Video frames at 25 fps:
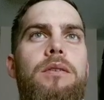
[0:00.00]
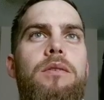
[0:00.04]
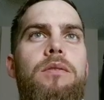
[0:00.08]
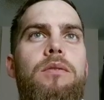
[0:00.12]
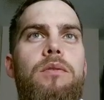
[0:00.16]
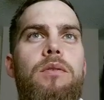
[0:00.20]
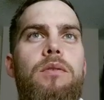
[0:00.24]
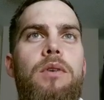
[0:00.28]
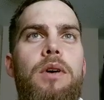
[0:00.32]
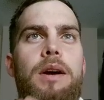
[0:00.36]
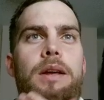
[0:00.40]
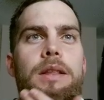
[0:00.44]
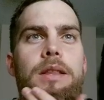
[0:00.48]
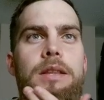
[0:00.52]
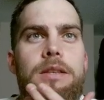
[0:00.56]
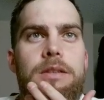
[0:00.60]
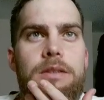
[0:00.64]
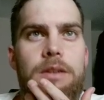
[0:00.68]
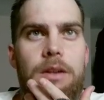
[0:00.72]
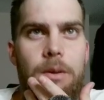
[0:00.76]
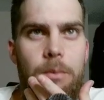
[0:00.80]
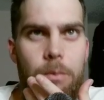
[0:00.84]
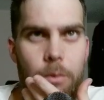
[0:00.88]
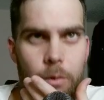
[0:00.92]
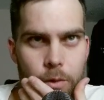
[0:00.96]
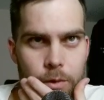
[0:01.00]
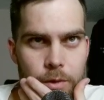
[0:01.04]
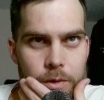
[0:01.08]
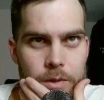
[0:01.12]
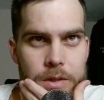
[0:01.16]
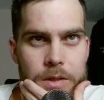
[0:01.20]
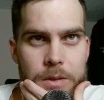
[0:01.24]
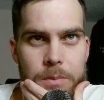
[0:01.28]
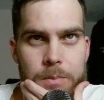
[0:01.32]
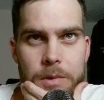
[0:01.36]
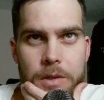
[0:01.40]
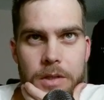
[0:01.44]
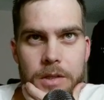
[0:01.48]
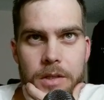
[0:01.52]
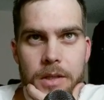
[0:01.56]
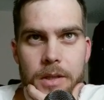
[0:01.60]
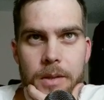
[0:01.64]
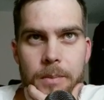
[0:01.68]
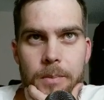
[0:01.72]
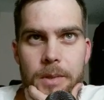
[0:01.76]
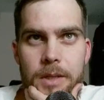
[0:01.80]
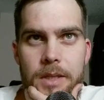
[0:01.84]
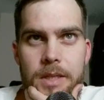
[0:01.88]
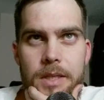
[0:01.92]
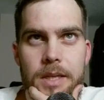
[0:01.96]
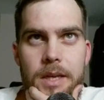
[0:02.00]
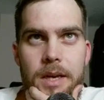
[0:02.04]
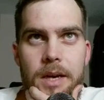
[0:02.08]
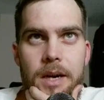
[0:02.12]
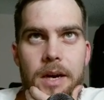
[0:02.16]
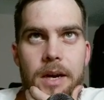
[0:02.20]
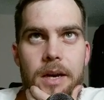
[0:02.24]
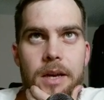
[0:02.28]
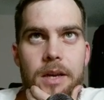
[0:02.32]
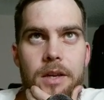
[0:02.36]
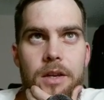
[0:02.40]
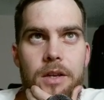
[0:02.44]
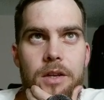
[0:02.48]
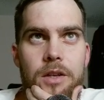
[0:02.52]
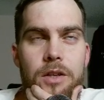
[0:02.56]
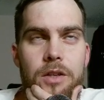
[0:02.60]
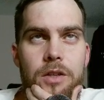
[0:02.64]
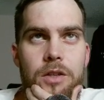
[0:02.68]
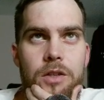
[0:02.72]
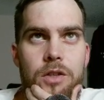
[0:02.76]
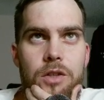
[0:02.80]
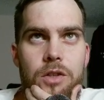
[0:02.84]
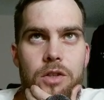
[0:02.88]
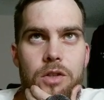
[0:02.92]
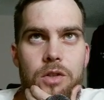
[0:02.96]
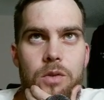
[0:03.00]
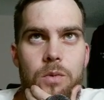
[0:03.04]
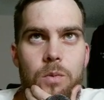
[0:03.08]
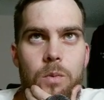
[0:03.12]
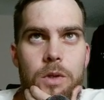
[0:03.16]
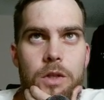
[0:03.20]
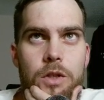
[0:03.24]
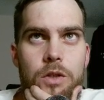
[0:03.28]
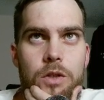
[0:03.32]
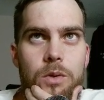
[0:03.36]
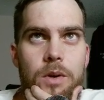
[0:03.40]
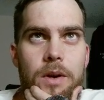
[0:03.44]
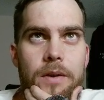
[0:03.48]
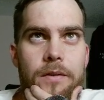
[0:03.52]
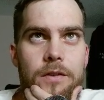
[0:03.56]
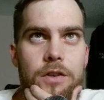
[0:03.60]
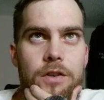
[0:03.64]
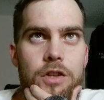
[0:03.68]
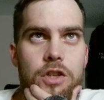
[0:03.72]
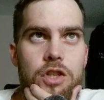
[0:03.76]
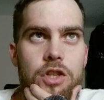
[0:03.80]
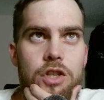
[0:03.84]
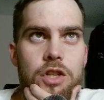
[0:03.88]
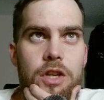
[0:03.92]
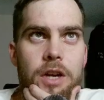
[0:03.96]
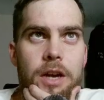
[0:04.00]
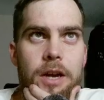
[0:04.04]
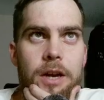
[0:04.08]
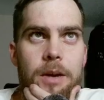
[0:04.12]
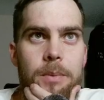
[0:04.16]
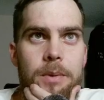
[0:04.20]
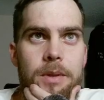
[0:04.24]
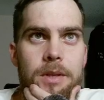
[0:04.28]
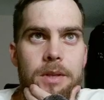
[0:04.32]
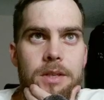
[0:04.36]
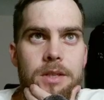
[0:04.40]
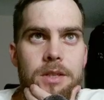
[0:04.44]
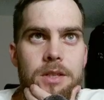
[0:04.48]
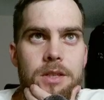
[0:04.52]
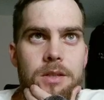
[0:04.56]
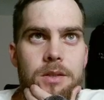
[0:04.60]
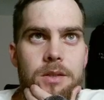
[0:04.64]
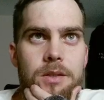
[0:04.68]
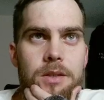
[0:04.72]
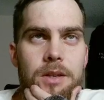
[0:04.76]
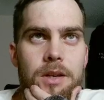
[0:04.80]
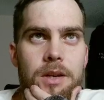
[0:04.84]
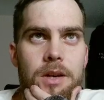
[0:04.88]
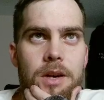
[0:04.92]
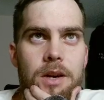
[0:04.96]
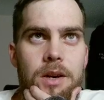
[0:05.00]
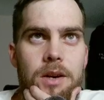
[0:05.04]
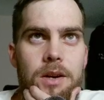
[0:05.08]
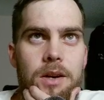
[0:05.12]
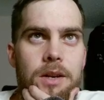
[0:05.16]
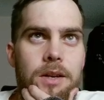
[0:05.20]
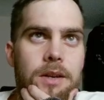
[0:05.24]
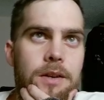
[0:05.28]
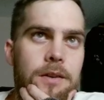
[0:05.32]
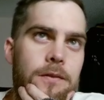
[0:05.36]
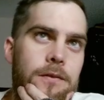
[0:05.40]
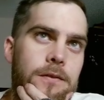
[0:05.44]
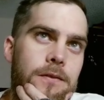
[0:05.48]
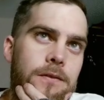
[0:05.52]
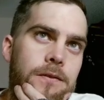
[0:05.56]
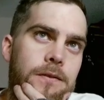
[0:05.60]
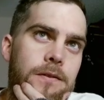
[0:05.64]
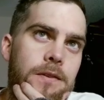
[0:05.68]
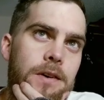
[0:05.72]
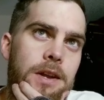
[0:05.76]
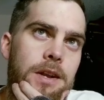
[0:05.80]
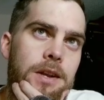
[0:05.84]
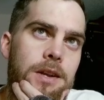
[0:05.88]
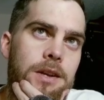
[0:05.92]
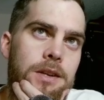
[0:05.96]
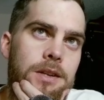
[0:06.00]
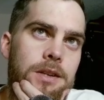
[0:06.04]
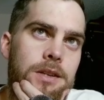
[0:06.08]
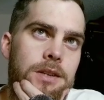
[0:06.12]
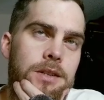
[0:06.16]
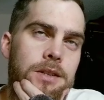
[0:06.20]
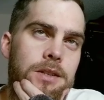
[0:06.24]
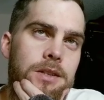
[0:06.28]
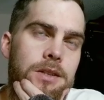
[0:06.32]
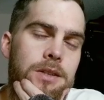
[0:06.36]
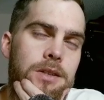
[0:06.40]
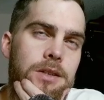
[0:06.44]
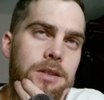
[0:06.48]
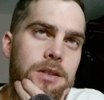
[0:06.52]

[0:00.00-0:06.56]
Right, there's a lot more to this puzzle than meets the eye. We do have a check, but this is currently defended.